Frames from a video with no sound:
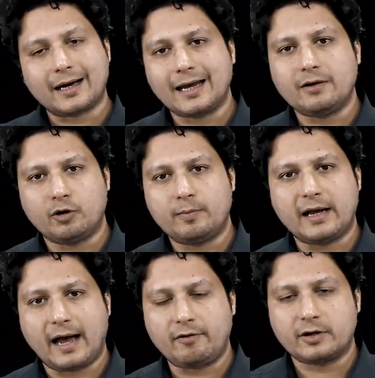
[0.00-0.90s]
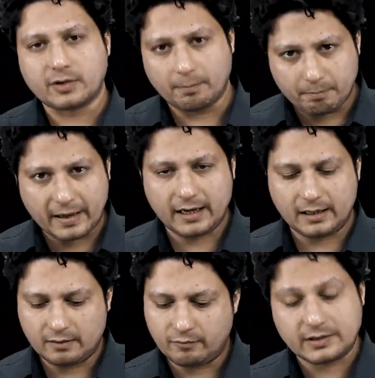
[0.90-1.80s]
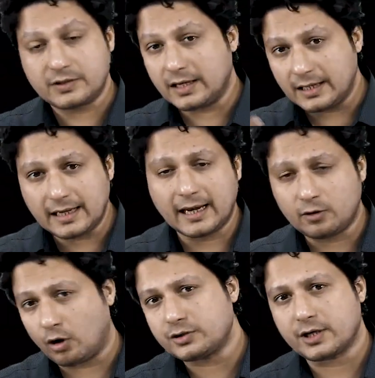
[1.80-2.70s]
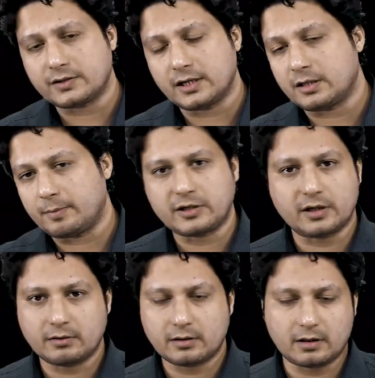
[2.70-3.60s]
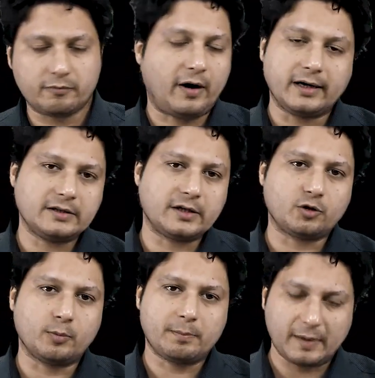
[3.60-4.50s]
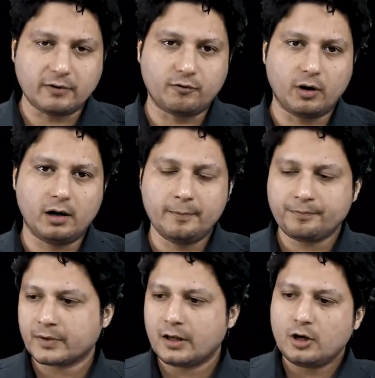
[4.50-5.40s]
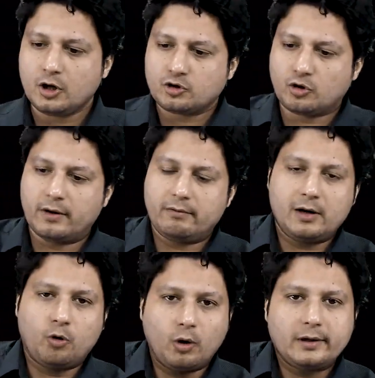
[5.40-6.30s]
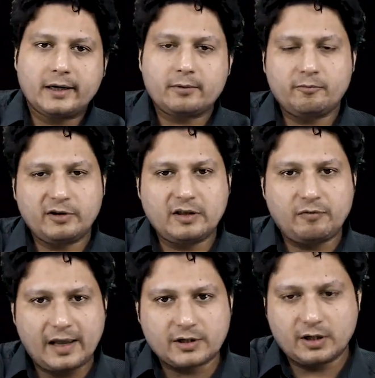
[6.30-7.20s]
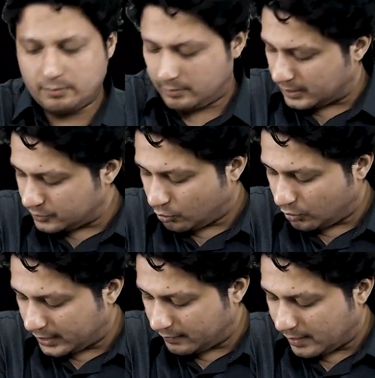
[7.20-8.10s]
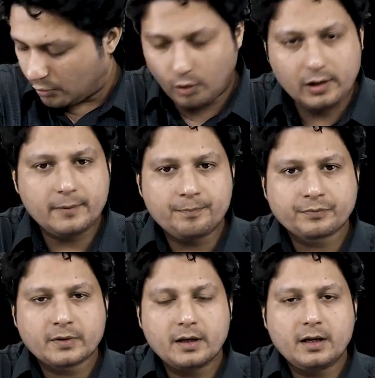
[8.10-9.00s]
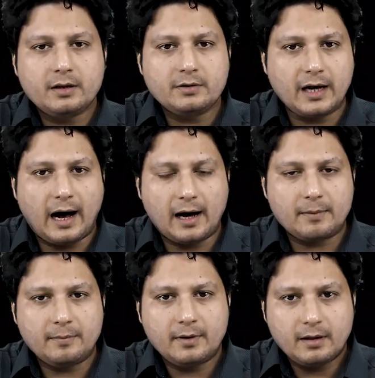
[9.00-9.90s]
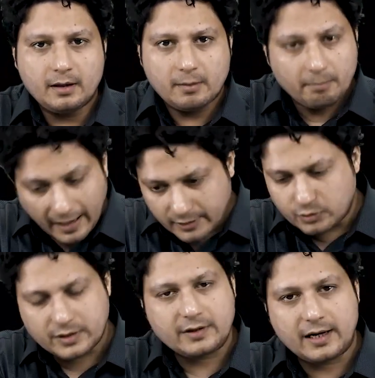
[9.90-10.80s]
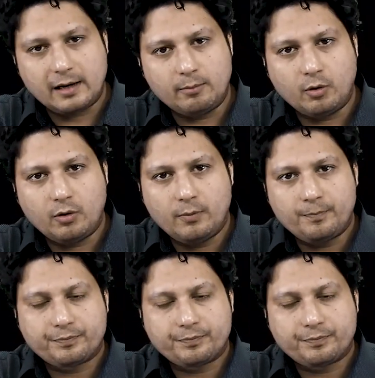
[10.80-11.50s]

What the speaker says: again would be having some pain. Once he regains consciousness, the patient finds it to be painful. So he will hold it with the flexion, means he will hold the arm by using the elbow,